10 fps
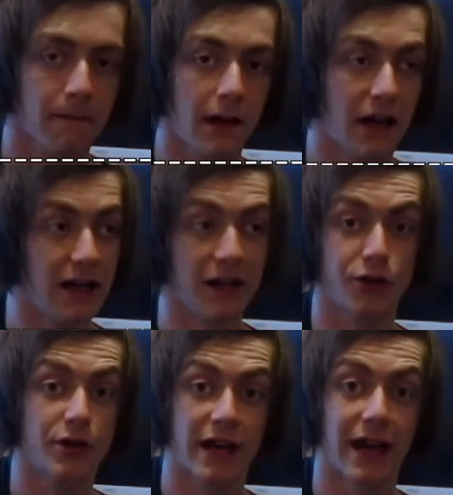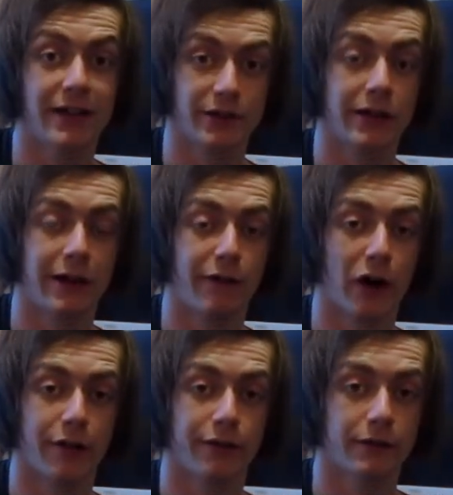And it literally just ends on that
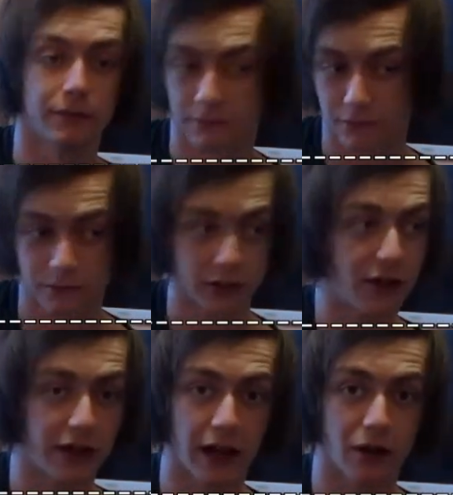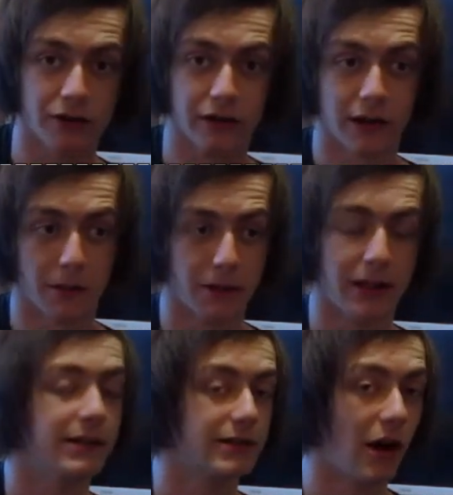5. Nothing else,
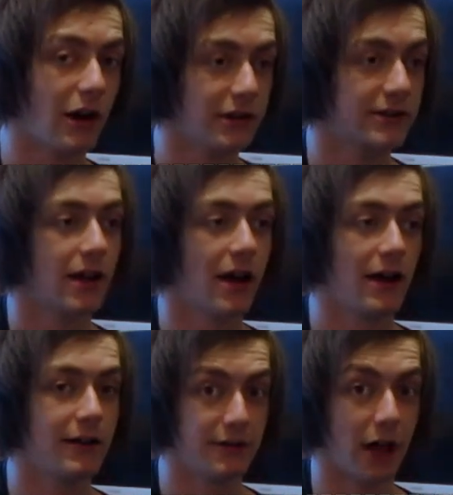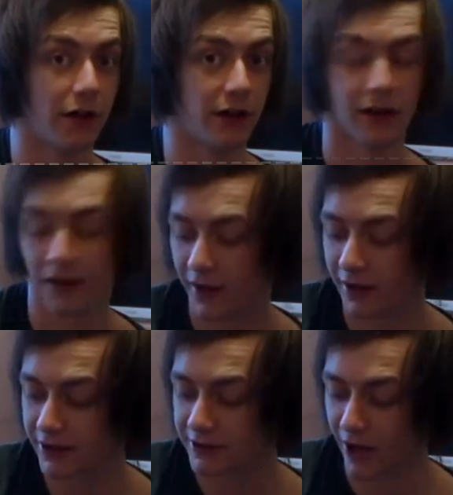complete silence, nothing.
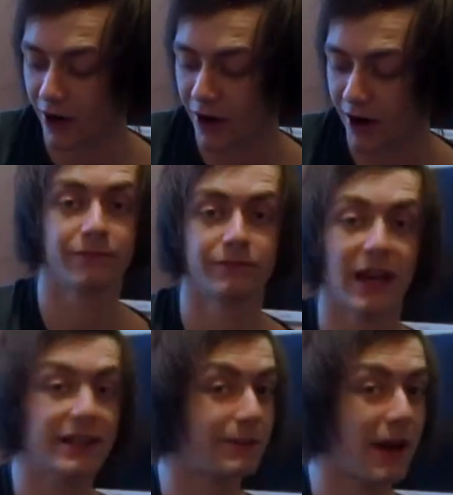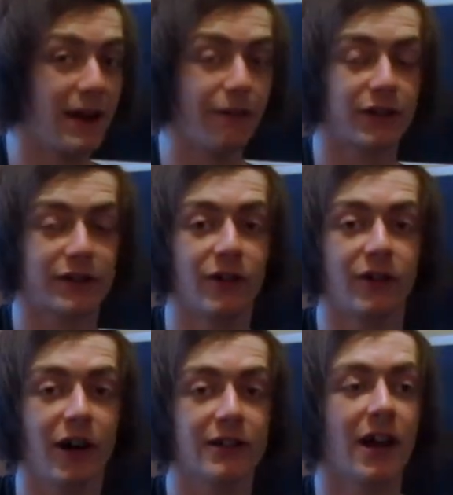So that's about it for the song,
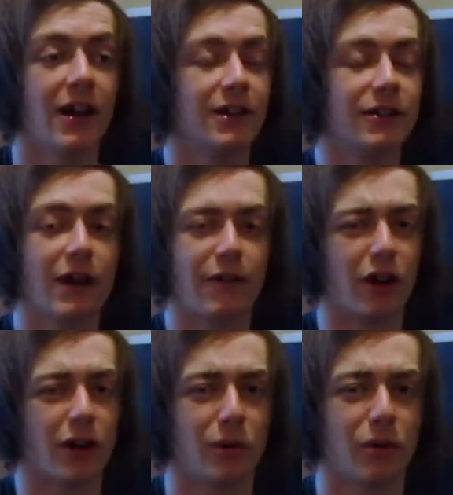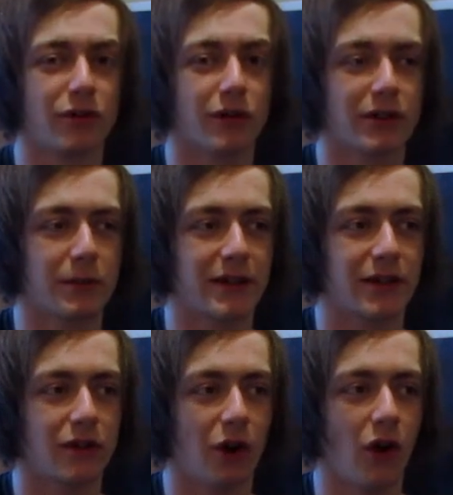guys. Sorry if I kind of bored you, it was a bit
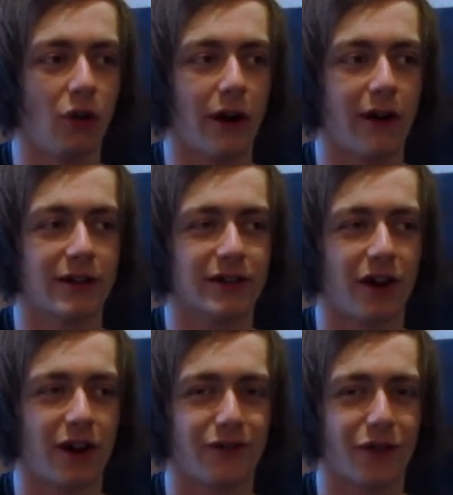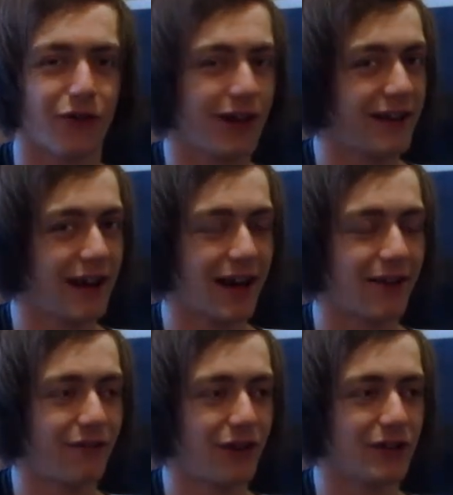too long, where it's kind of not really that
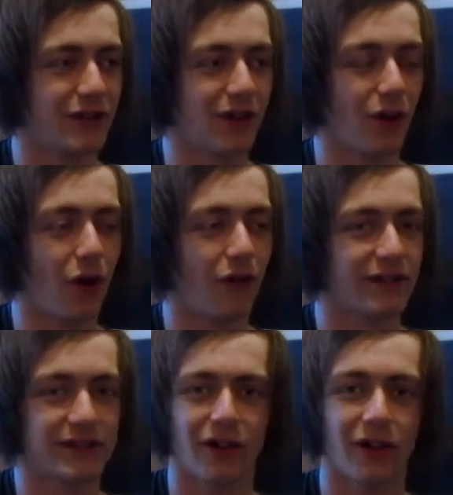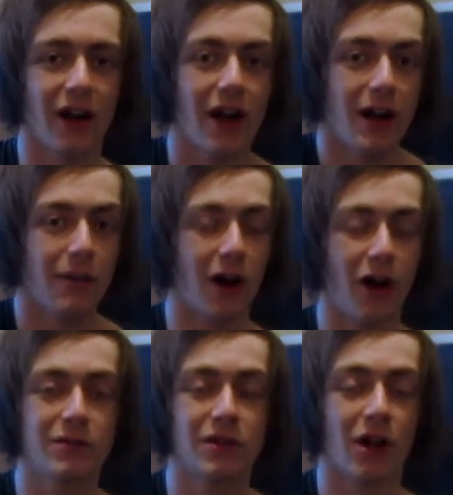confusing of a song. But
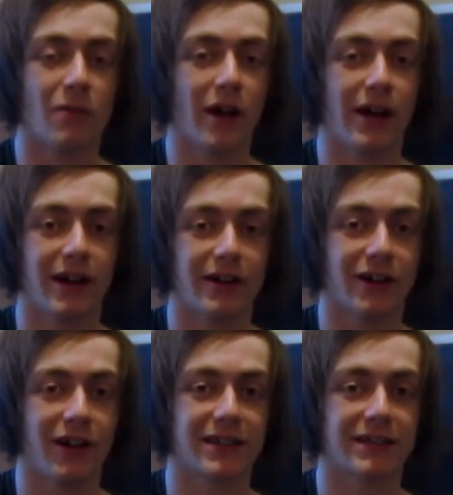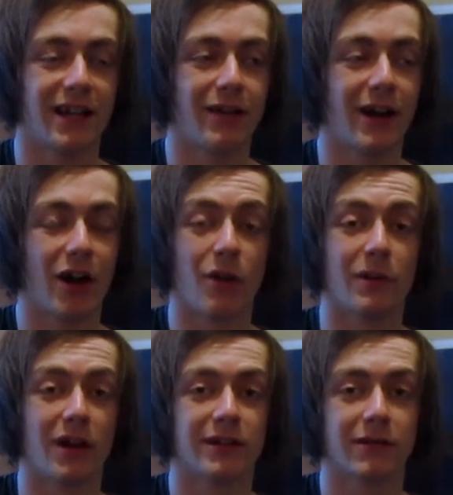I hope you liked my guitar lesson anyway, and I hope
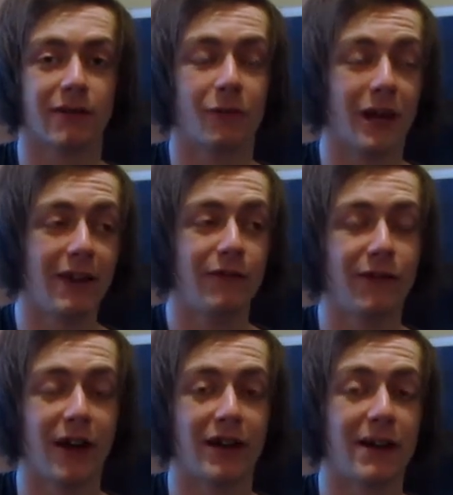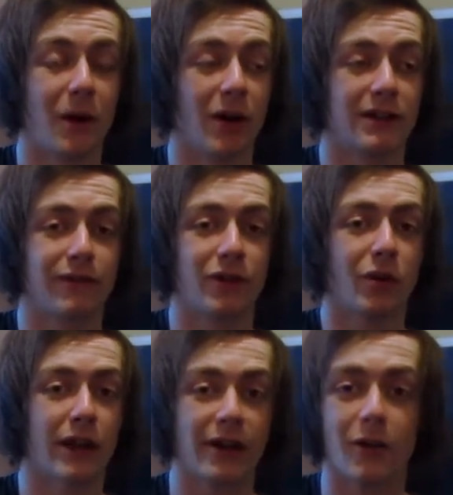you learned something from it. If you found any part
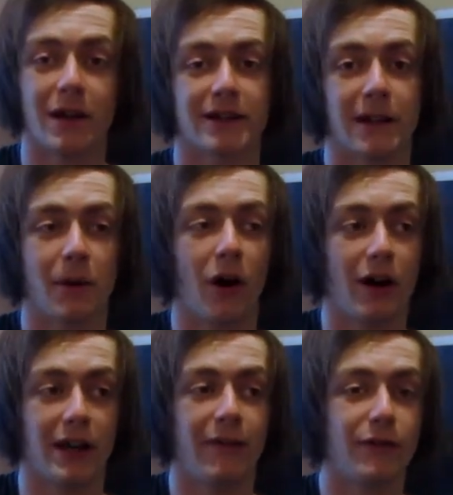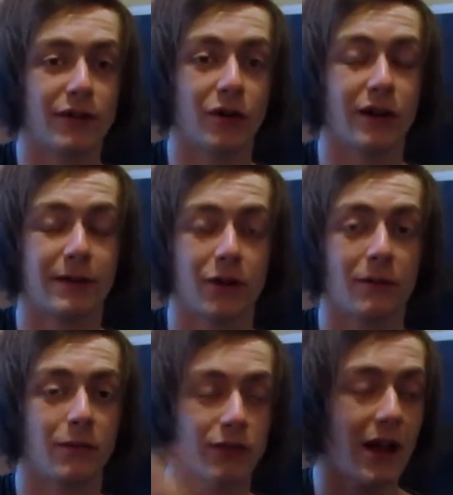difficult, then go back to that part, and if you've still got any
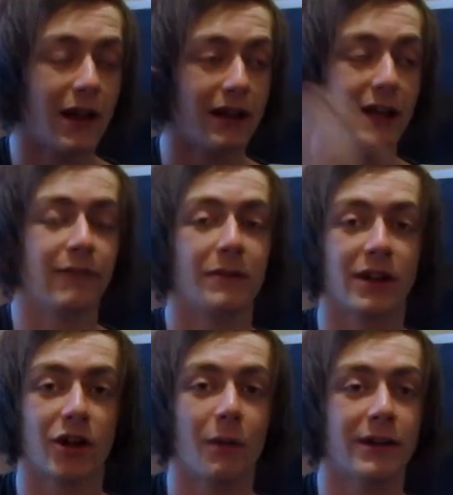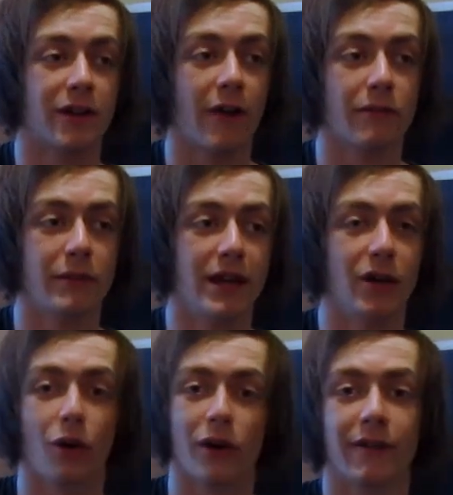troubles, then leave them in the comments, so either me
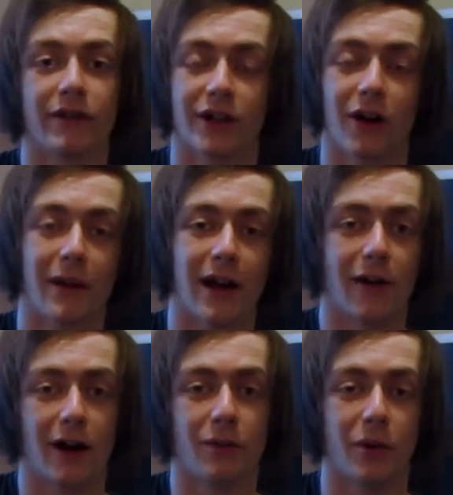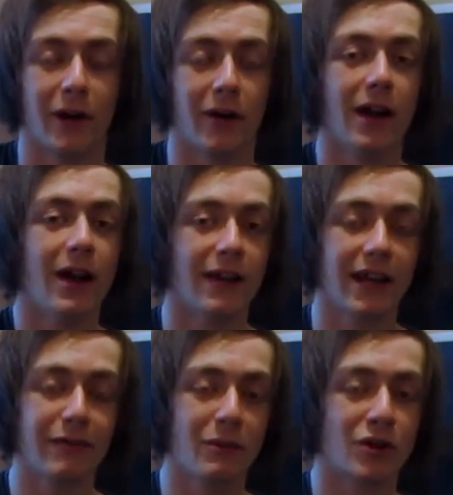or another guitar player will help you out.
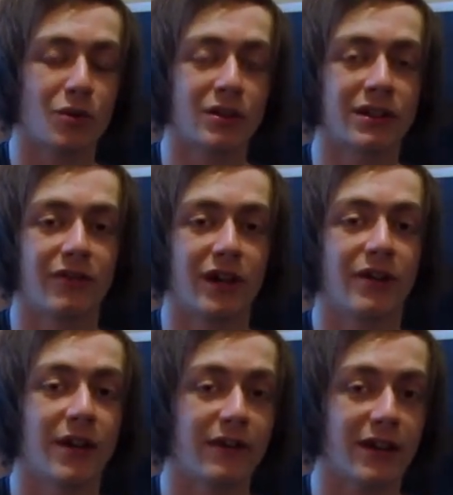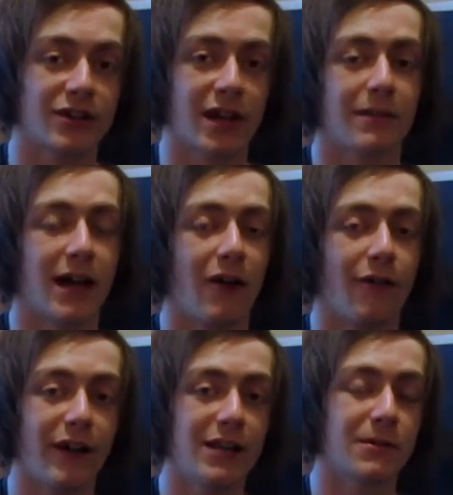Thank you very much for watching this video. Don't forget to check me out
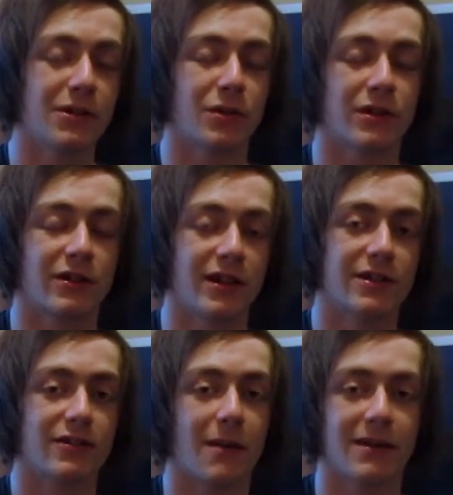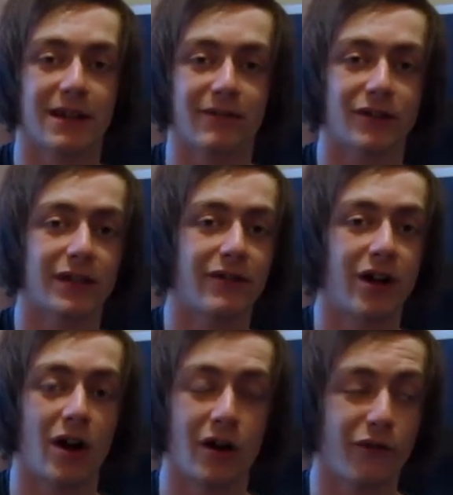on Facebook, Twitter and Instagram at Slip47.
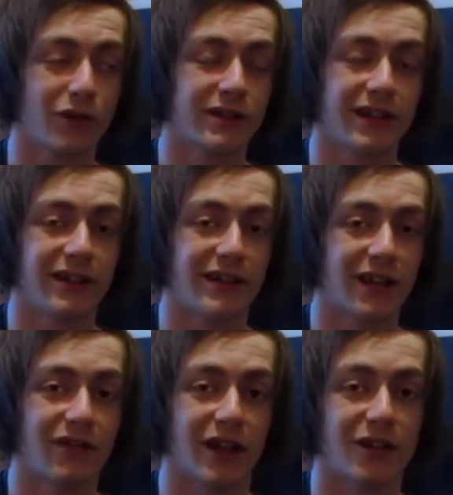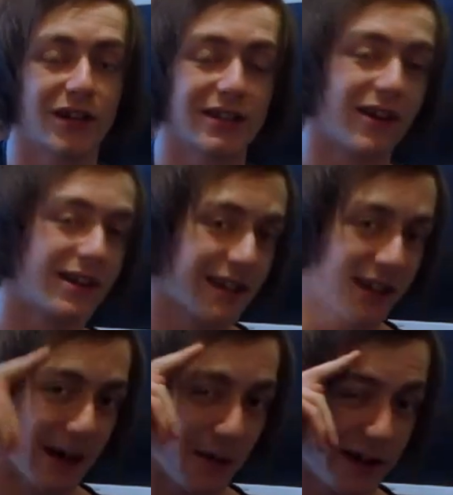I look forward to seeing you in the next video. Cheers guys,
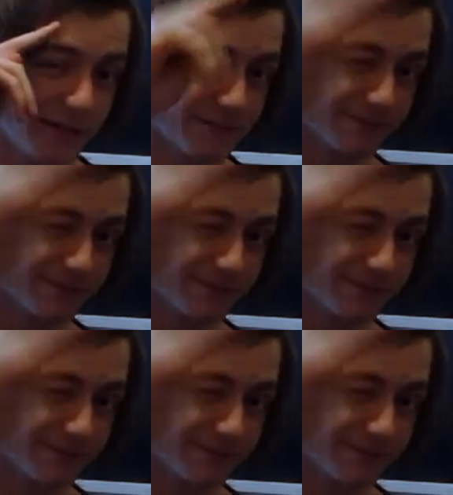take care, bye.